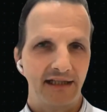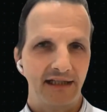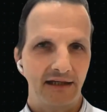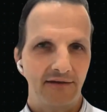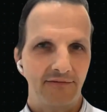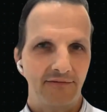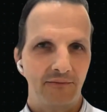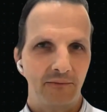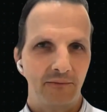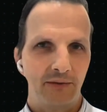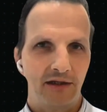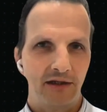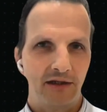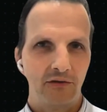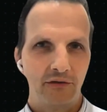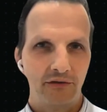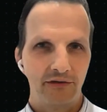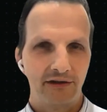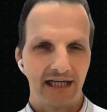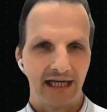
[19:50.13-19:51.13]
And if
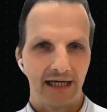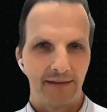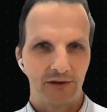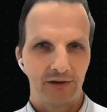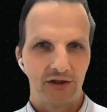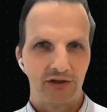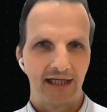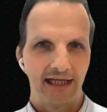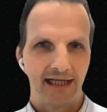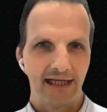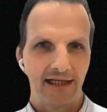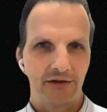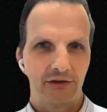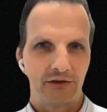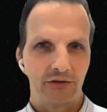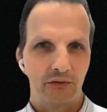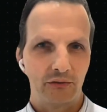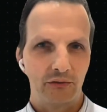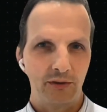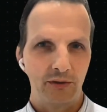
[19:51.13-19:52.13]
we could capture the
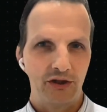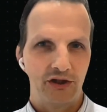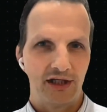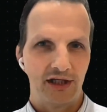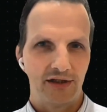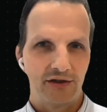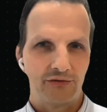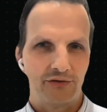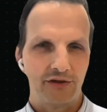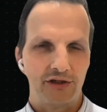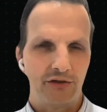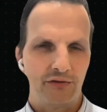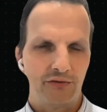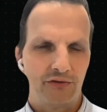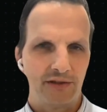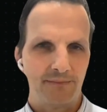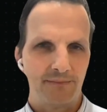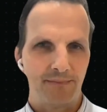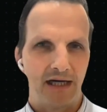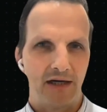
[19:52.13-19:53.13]
electrode, we just
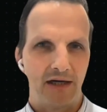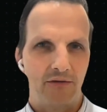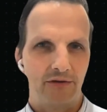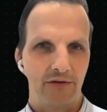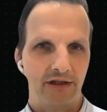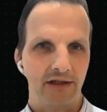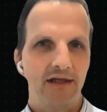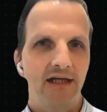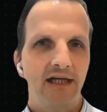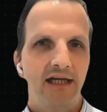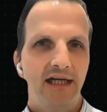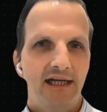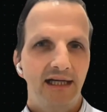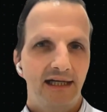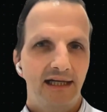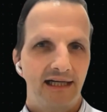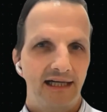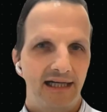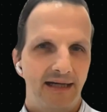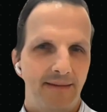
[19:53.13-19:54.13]
reduced the power
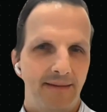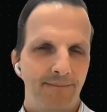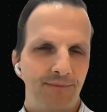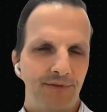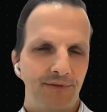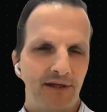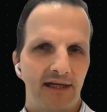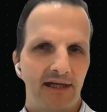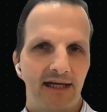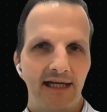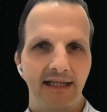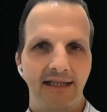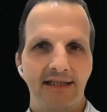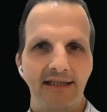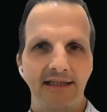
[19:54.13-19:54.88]
and